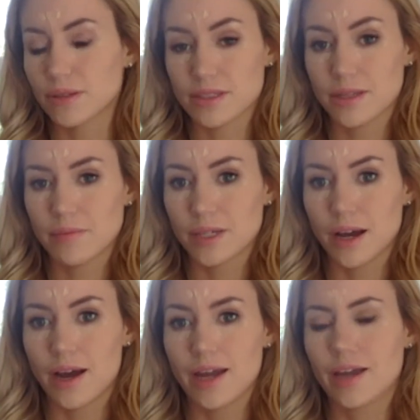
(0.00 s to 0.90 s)
Some
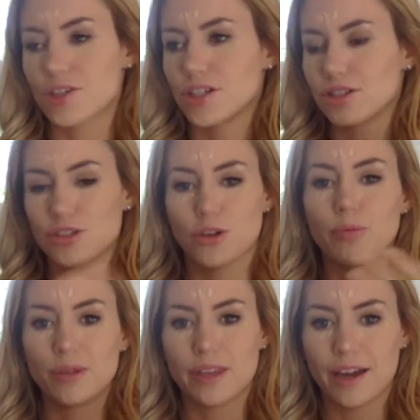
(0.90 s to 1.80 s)
guy actually
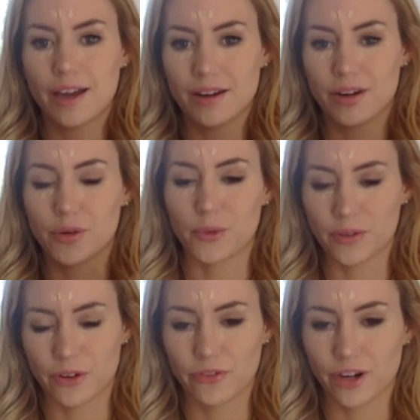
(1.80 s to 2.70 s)
told me that, or one
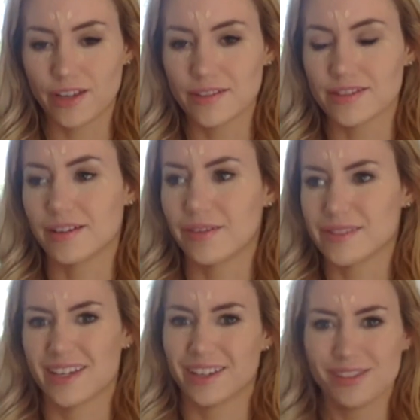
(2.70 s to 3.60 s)
of our friends, and I
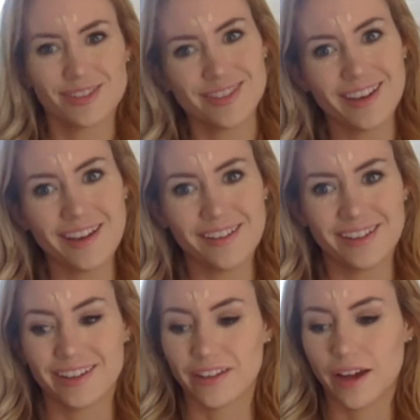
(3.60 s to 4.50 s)
was like, you use that?
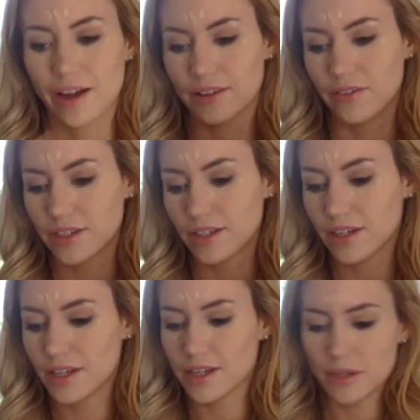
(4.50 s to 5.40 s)
And I love it,
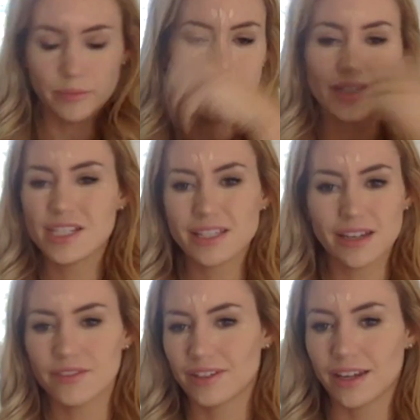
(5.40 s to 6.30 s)
but it's just
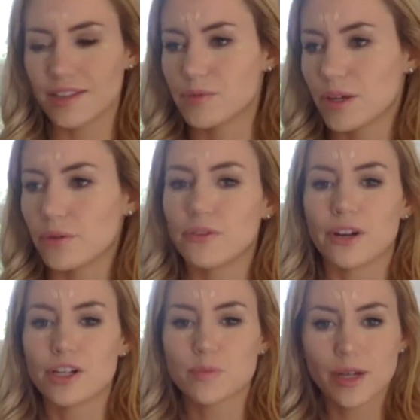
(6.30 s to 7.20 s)
kind of a nice way to
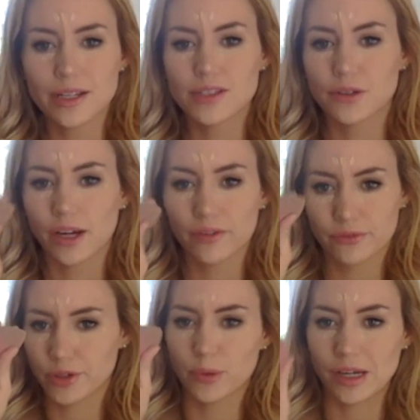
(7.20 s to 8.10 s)
refresh, but it's great
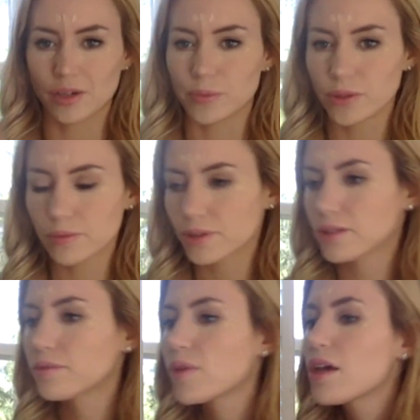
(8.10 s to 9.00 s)
for wetting your beauty blender.